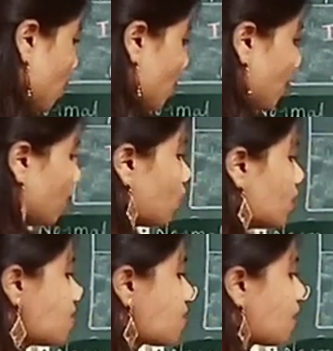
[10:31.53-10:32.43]
And what
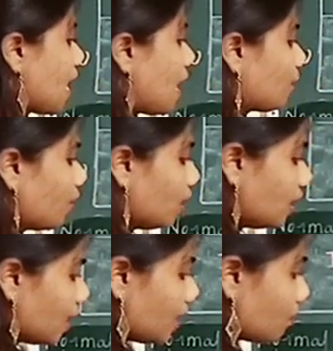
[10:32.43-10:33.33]
is apparent
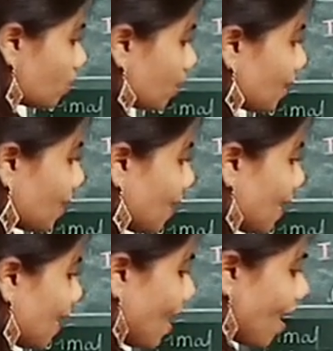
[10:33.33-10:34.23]
depth?
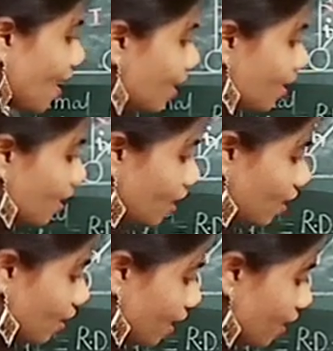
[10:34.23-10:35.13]
AI.
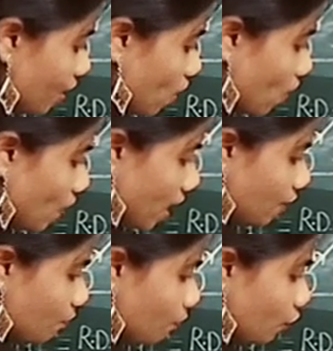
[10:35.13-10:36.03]
Right now I have
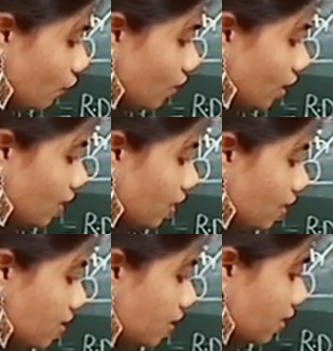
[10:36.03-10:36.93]
proved it. This is
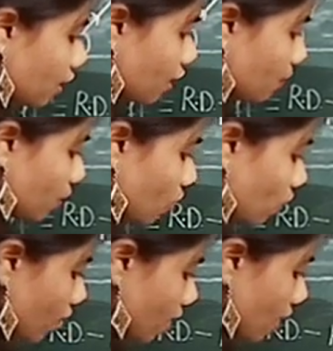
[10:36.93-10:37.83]
nothing but your
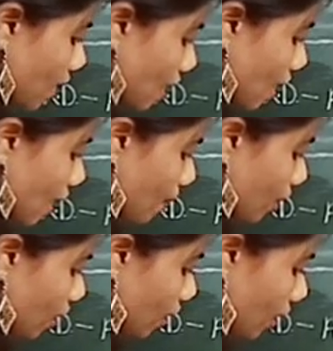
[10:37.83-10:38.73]

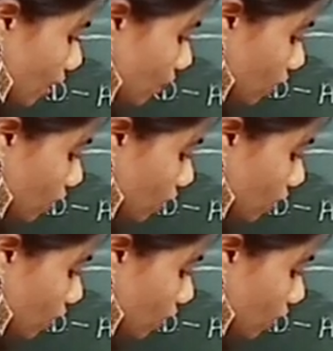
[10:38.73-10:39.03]
apparent depth.